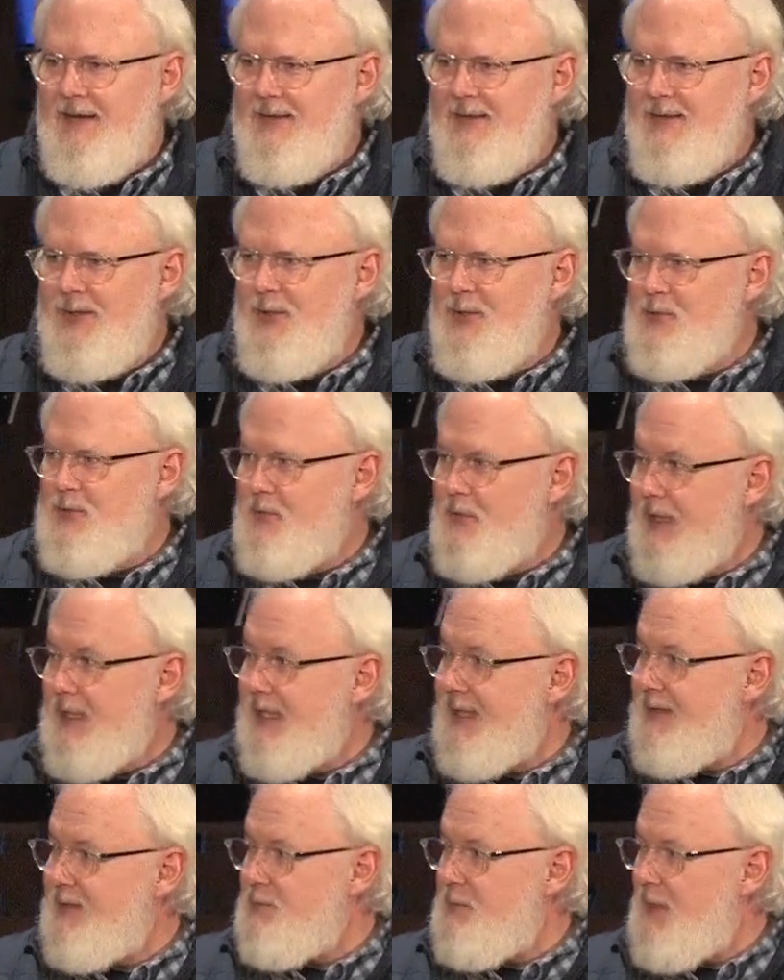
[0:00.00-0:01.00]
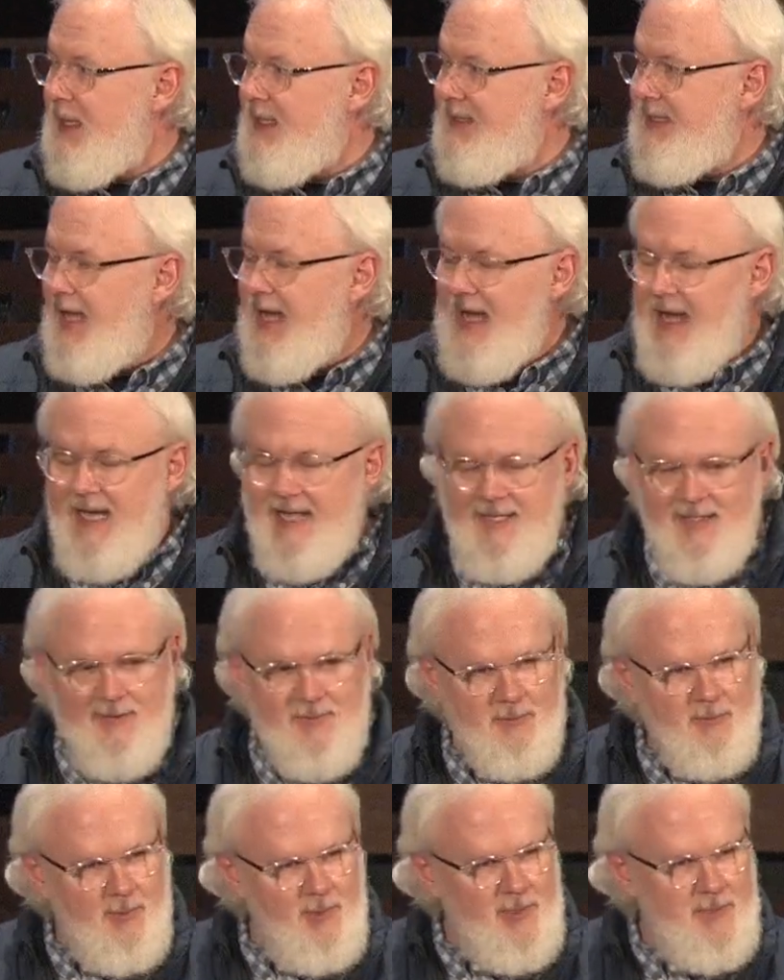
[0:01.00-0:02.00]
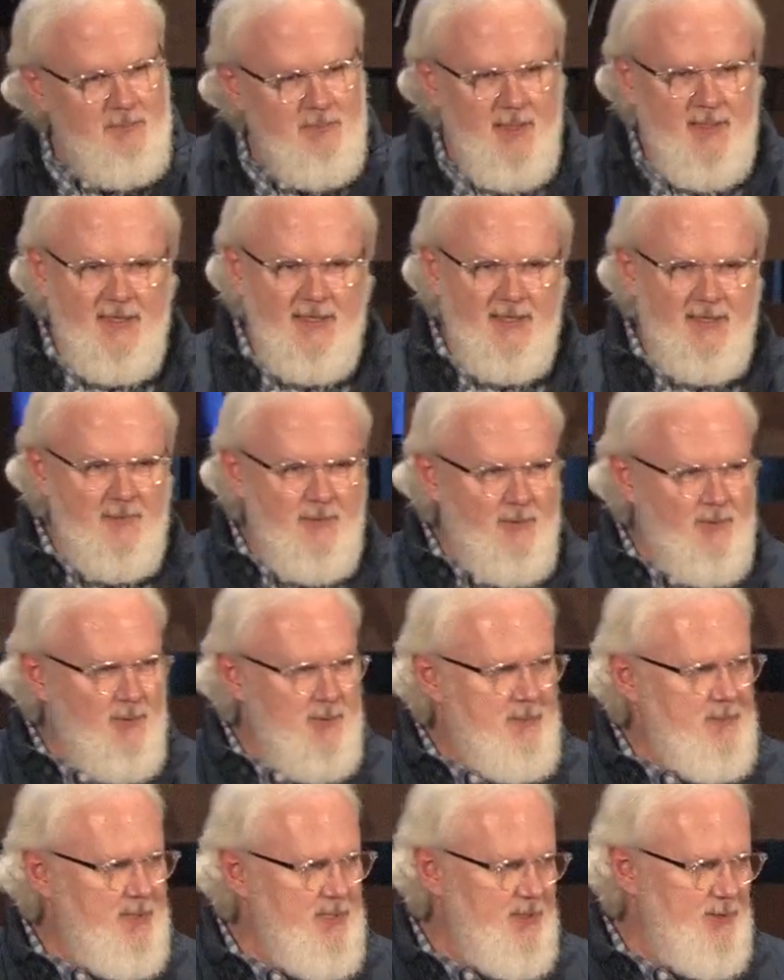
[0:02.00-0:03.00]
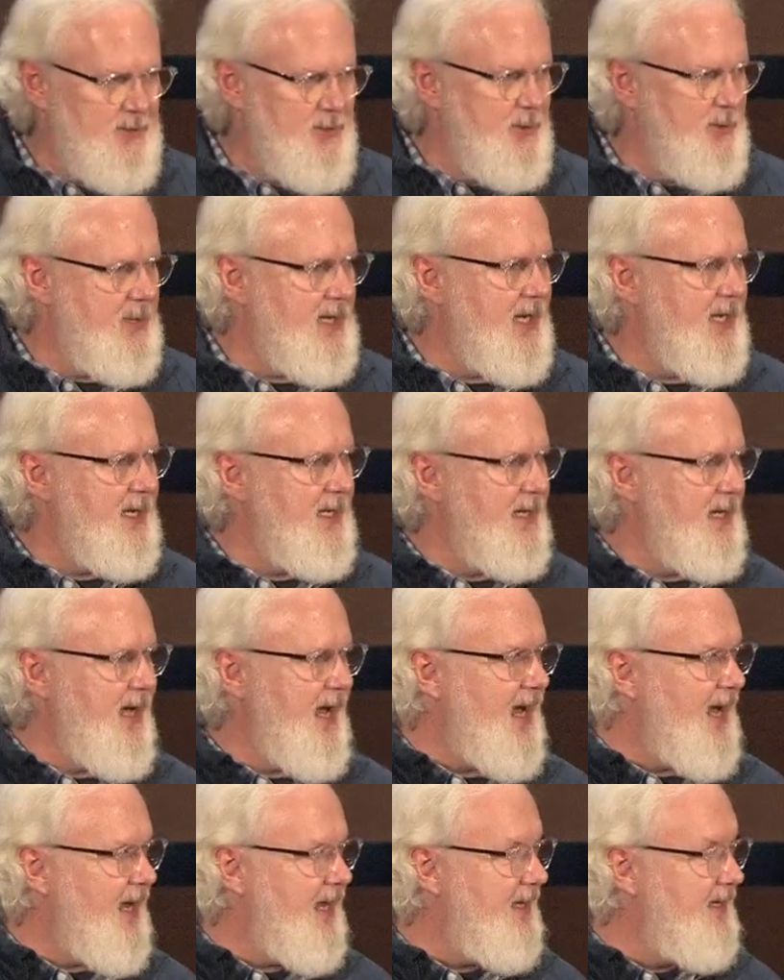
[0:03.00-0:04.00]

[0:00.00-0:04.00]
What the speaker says: you know, it's funny because my dad is a pretty button-up three-piece suit kind of guy,